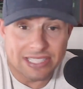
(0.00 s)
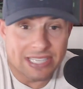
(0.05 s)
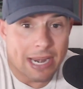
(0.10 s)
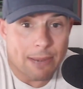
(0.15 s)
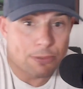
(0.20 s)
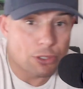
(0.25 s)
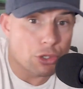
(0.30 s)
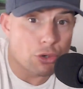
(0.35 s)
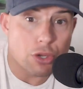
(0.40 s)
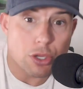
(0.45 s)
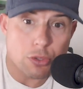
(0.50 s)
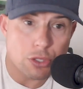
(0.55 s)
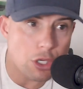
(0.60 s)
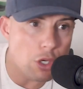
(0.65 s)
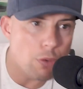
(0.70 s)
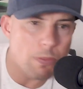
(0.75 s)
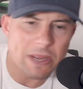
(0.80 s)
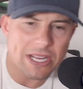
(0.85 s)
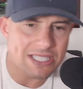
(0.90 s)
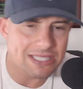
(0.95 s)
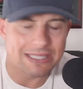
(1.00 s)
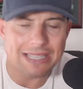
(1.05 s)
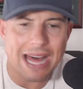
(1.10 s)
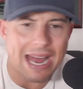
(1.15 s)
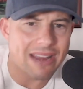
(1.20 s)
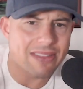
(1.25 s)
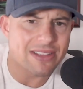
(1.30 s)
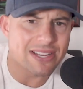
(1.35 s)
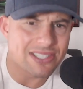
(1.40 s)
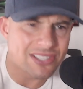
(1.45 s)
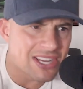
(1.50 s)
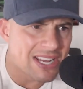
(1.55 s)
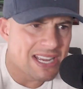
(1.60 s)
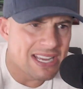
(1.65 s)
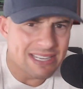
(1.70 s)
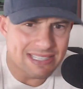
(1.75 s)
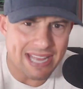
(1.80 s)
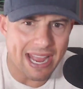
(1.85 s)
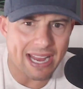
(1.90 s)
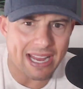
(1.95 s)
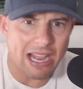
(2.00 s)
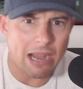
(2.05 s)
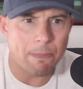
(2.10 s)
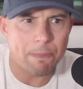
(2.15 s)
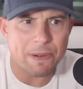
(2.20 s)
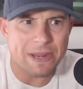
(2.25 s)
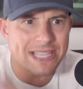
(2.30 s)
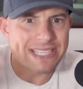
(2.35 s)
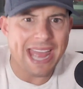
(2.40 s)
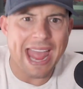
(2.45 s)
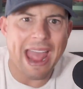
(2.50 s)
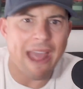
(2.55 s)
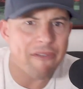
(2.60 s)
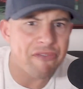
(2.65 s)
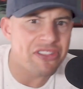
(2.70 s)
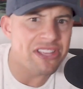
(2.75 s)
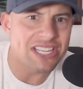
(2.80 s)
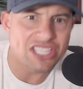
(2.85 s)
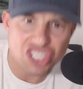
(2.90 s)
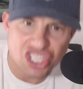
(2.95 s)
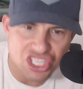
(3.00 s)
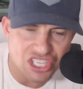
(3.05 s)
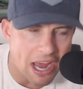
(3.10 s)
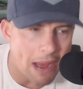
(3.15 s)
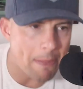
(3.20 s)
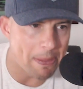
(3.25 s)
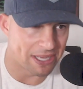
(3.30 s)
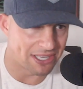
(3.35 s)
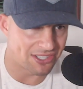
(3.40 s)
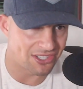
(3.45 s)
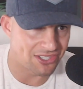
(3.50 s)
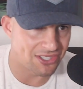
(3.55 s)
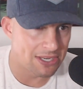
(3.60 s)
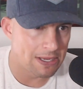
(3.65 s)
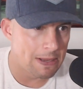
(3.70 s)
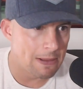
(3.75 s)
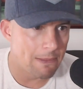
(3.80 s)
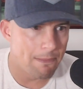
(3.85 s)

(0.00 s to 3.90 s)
And I'm sure you do because a lot of these tech companies have these summits.